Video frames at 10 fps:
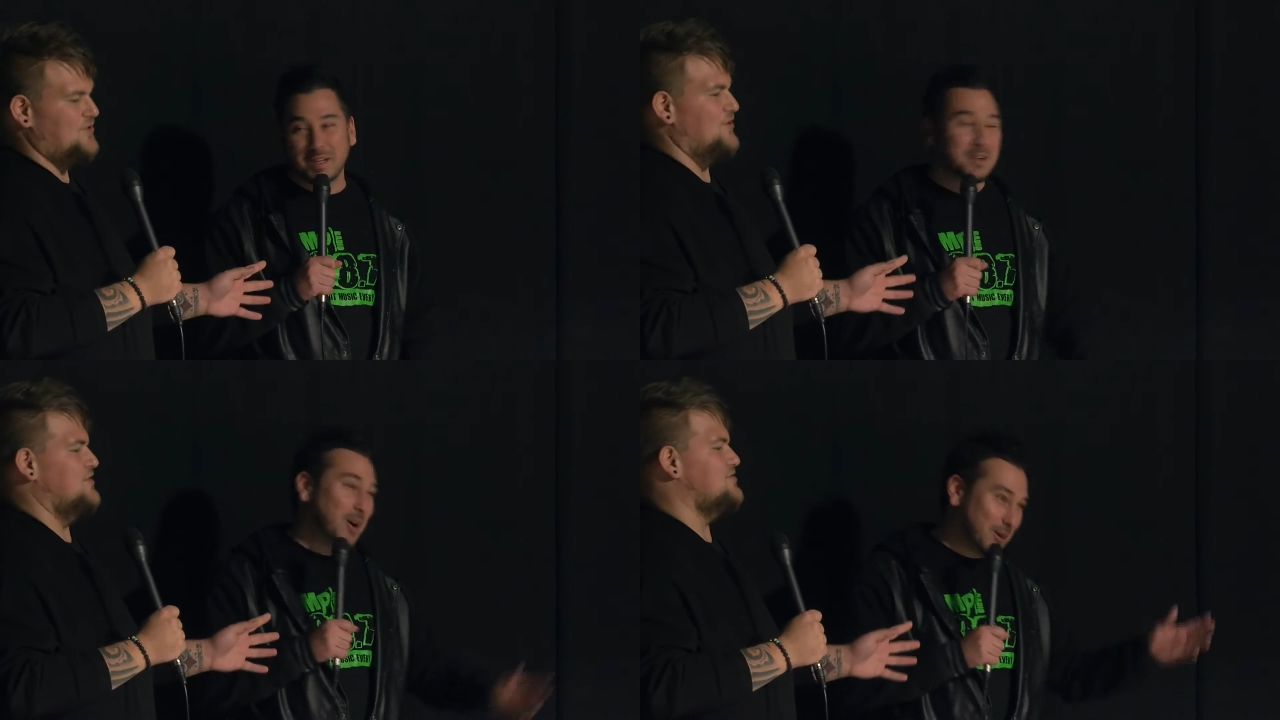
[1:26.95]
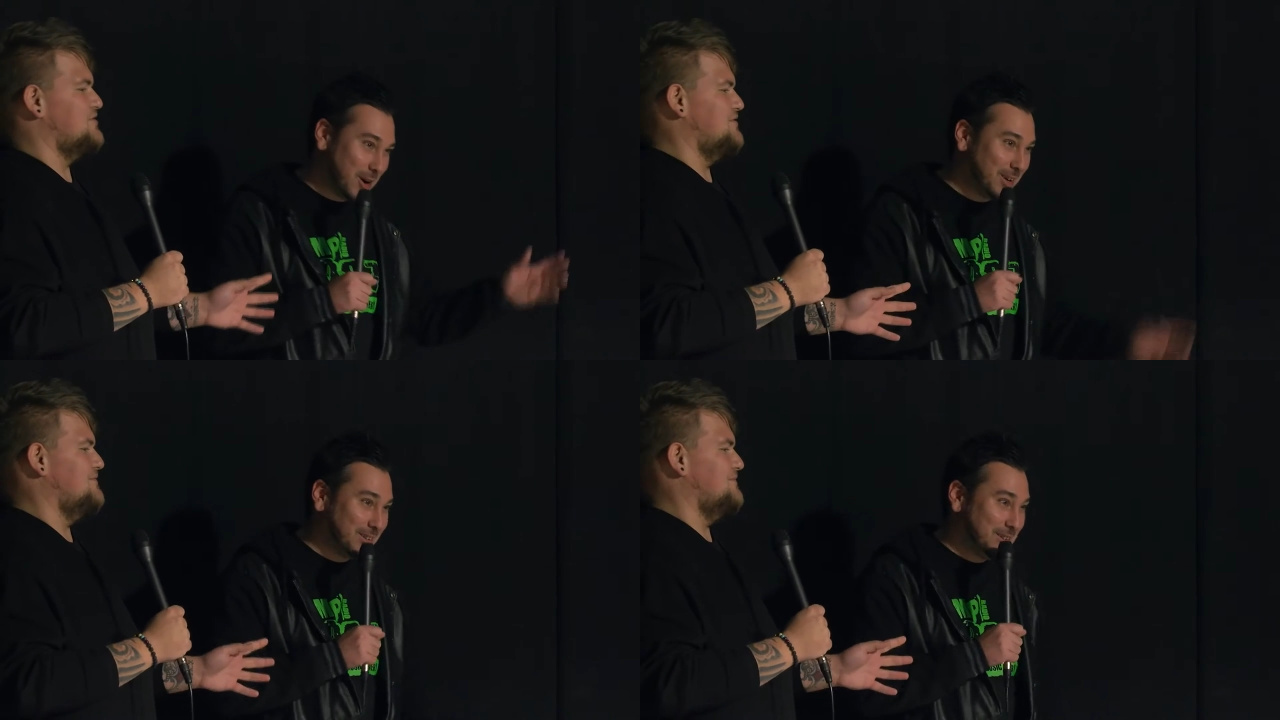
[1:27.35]
Speaker 1: a crush.
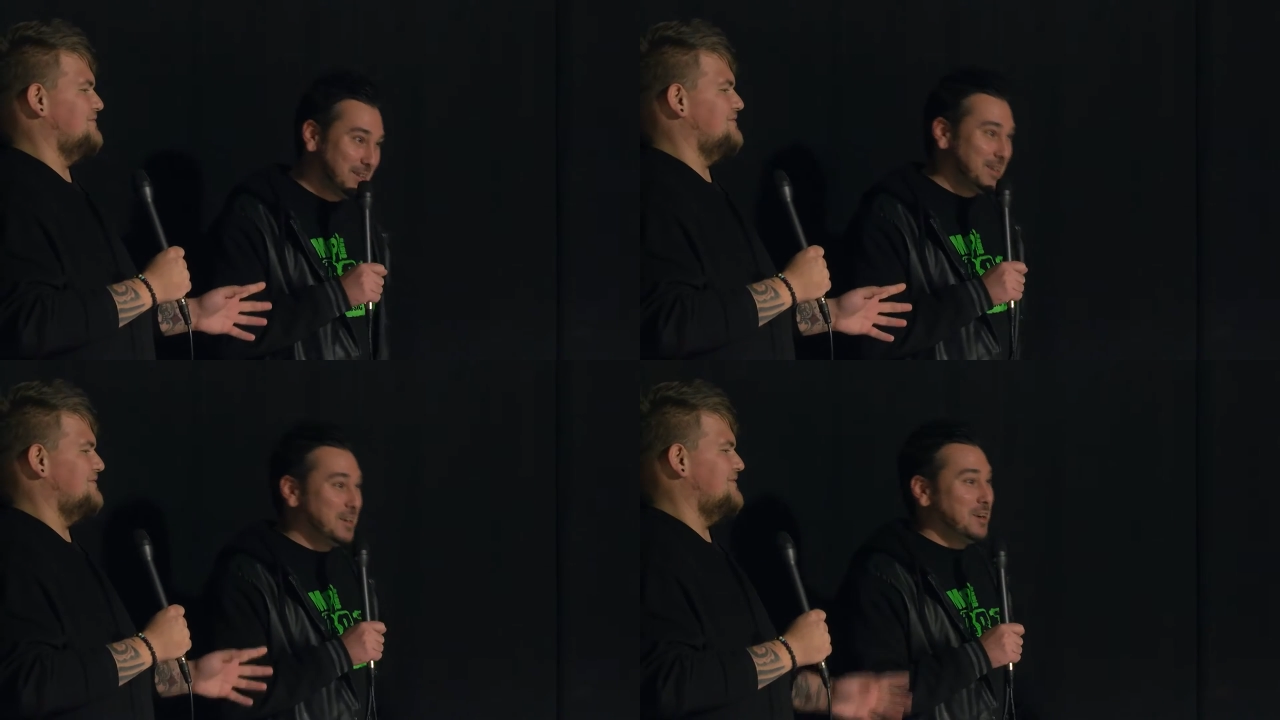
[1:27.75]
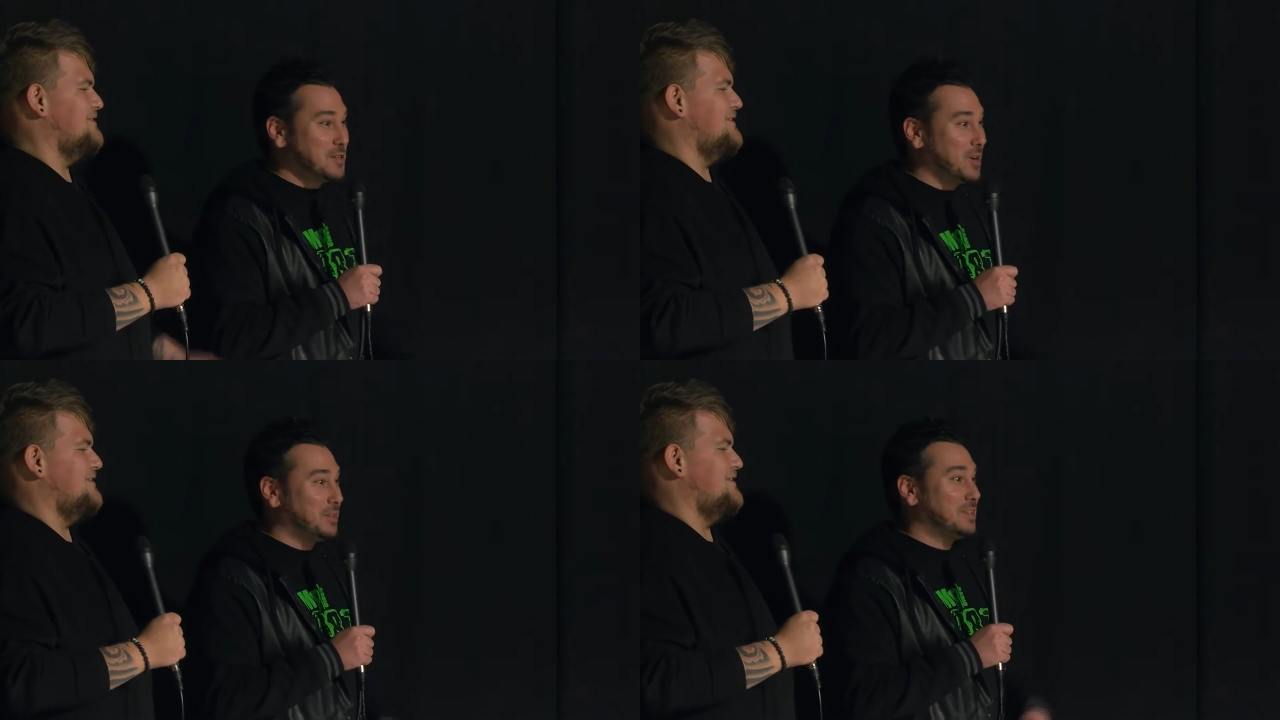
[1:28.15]
All right.
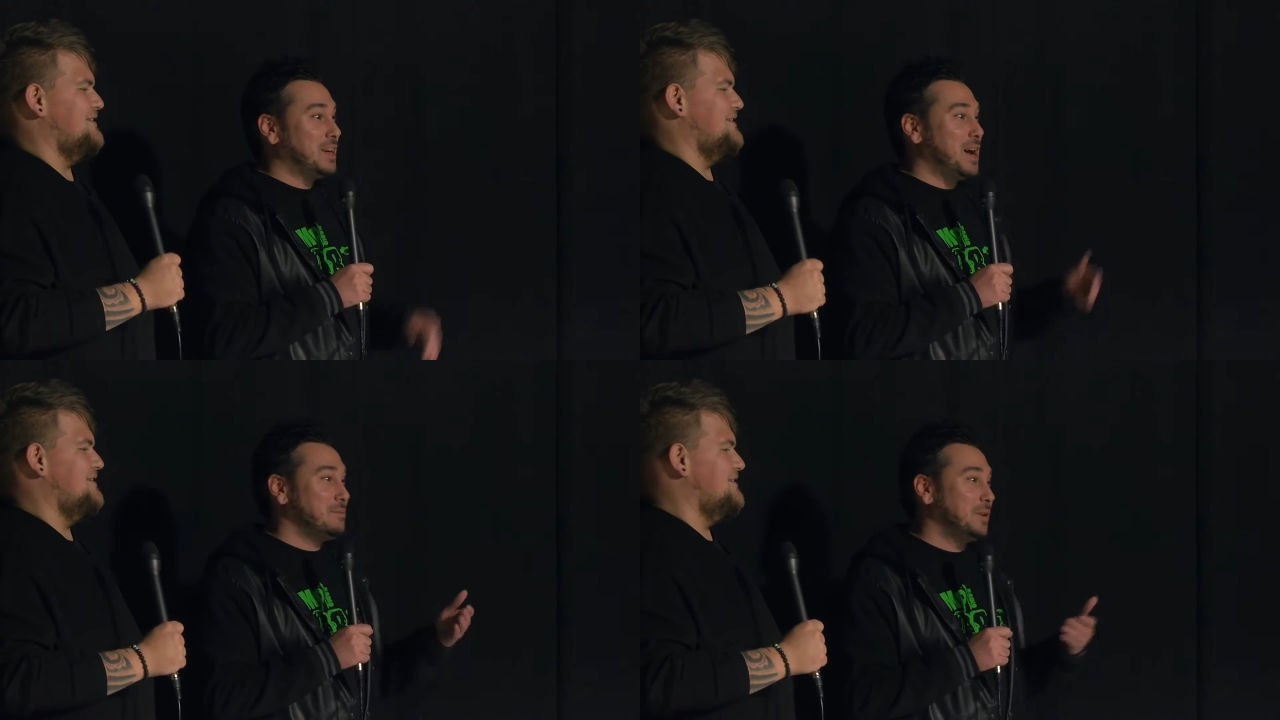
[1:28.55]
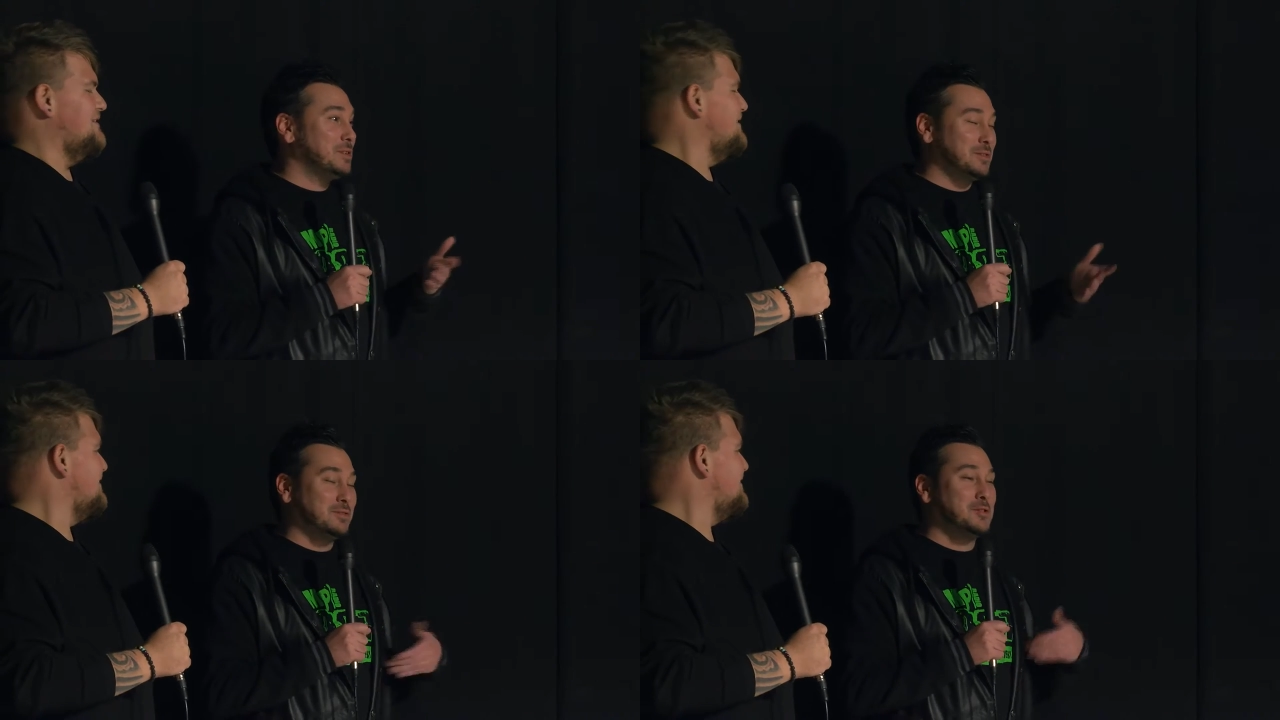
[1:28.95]
So at the time,
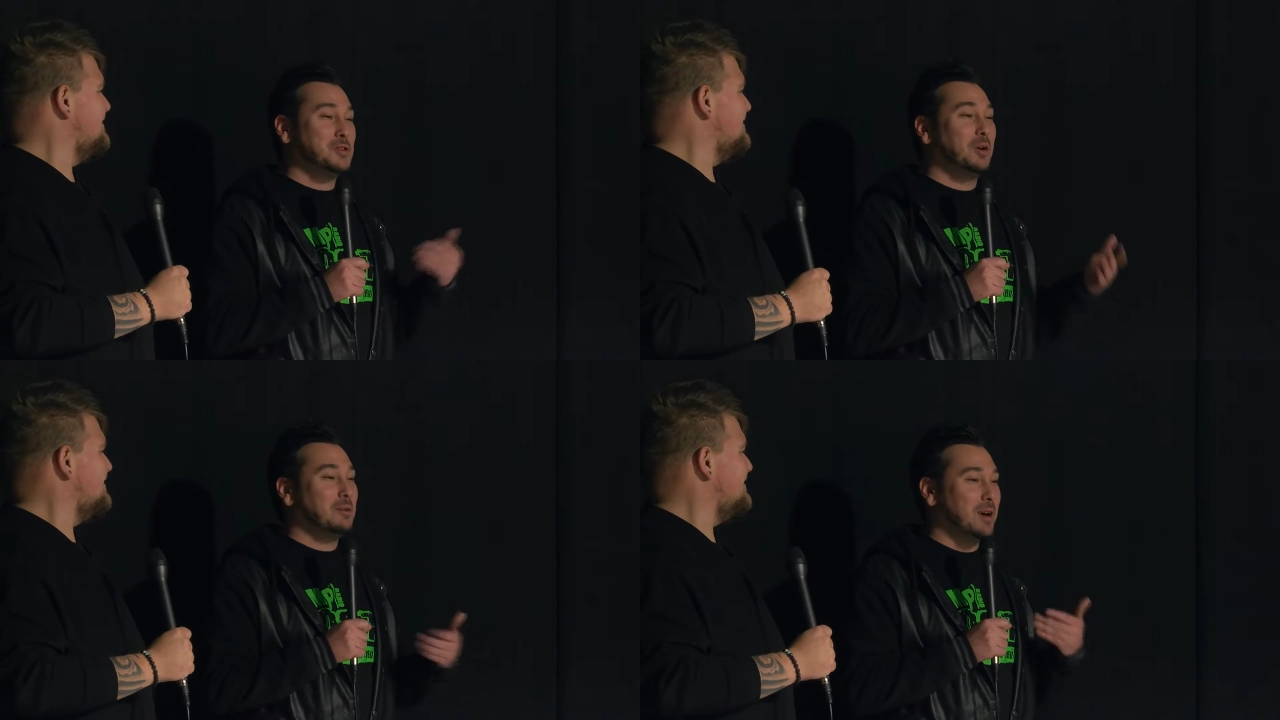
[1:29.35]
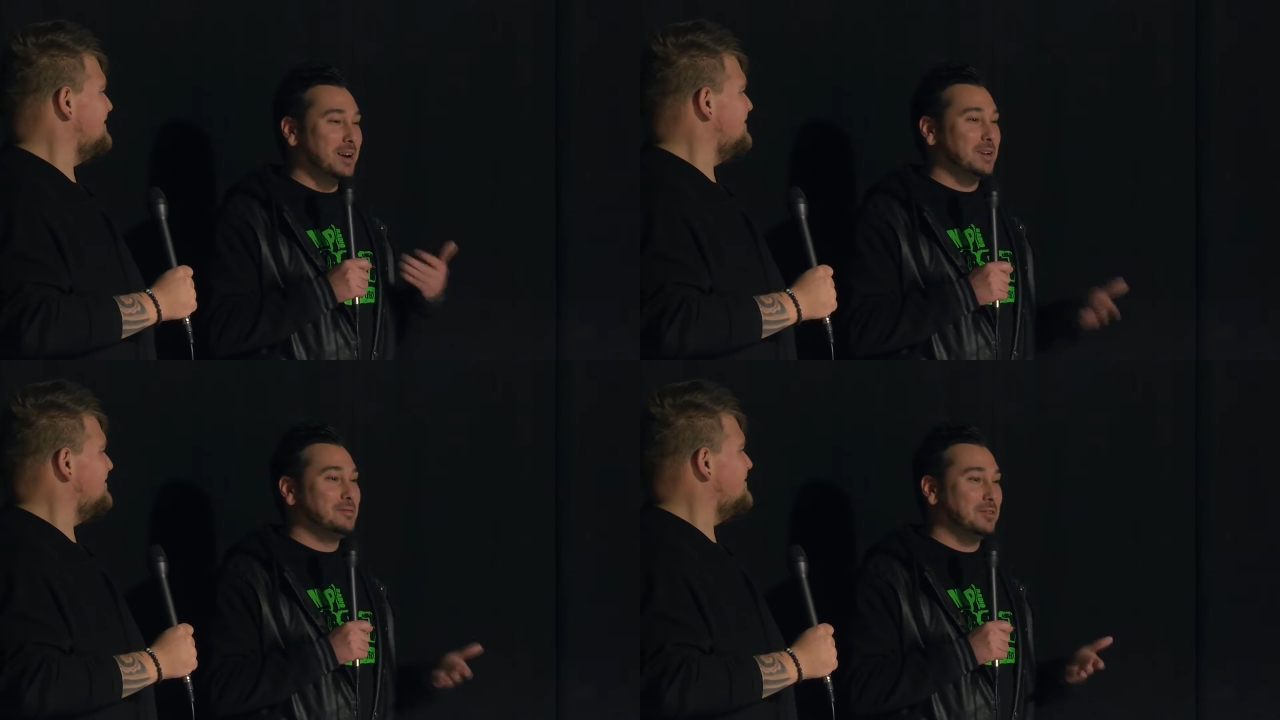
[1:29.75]
it's just so
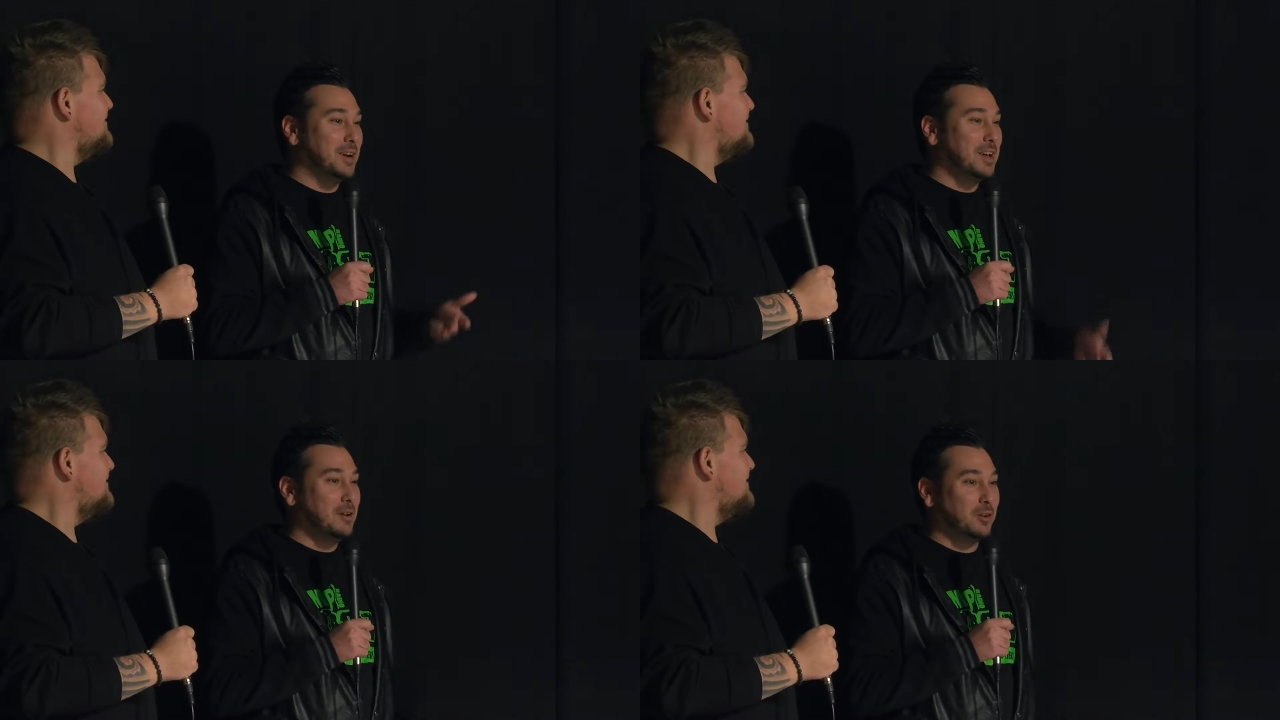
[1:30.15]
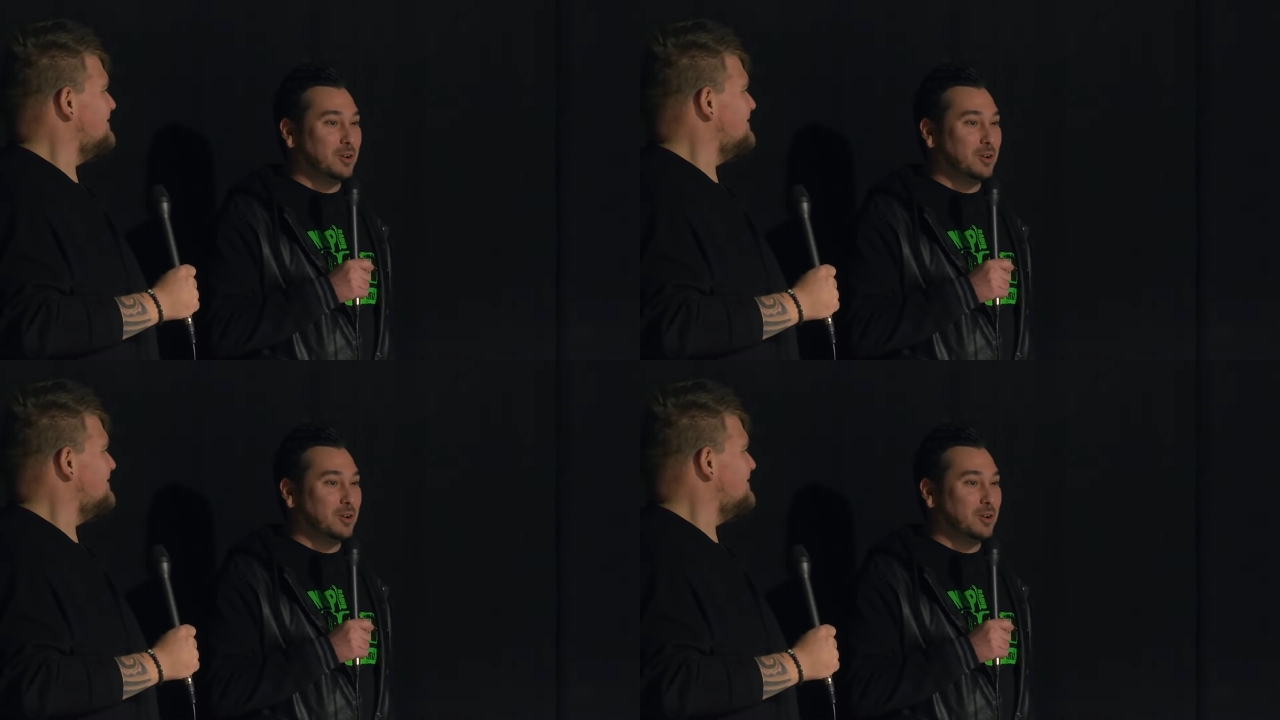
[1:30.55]
ironic and funny how it